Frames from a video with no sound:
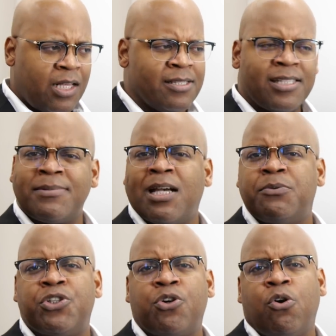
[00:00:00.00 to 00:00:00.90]

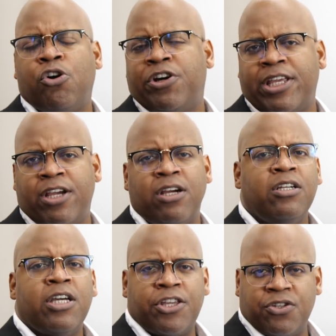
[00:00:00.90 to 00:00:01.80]
Sometimes you go on there
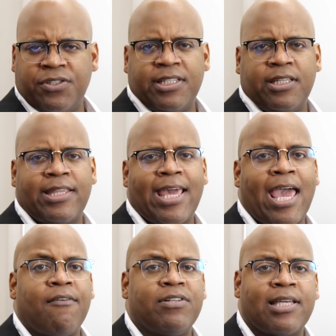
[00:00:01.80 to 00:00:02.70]
and you'll see that they
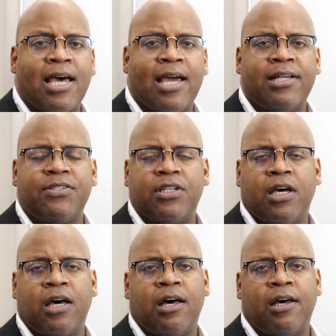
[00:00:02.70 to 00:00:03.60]
advertise
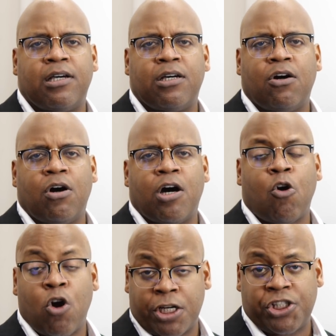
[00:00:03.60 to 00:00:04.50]

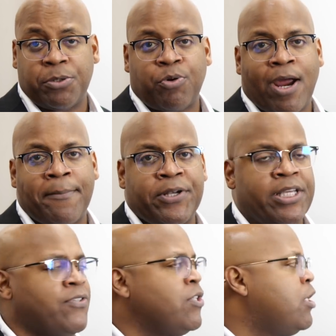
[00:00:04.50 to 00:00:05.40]
auction
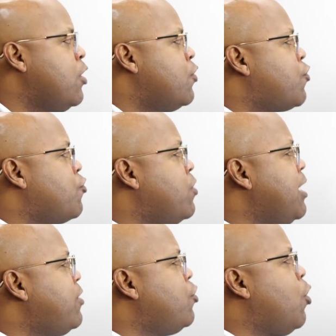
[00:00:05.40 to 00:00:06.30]
properties. So you
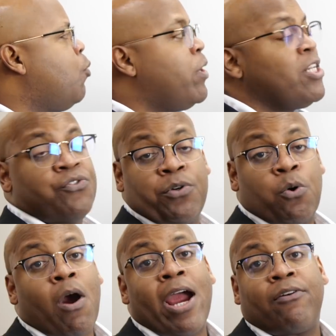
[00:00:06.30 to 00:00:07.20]
need to know what is
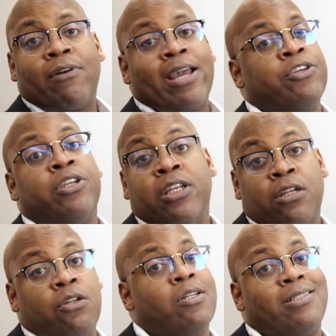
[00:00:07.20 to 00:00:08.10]
required, right? You need to
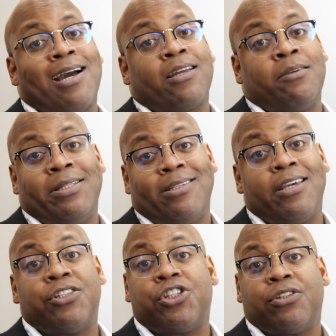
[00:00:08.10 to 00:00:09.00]
know the
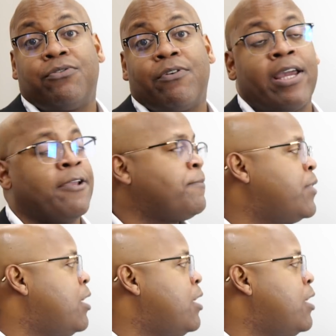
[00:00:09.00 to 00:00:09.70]
documentation, right?